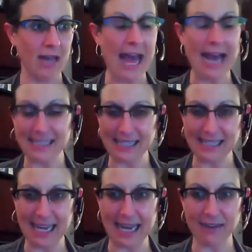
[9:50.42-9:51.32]
access
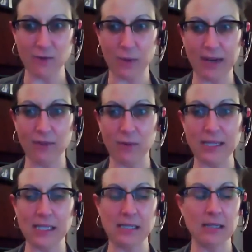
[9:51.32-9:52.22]
that for whatever
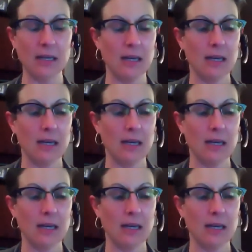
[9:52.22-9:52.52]
reason,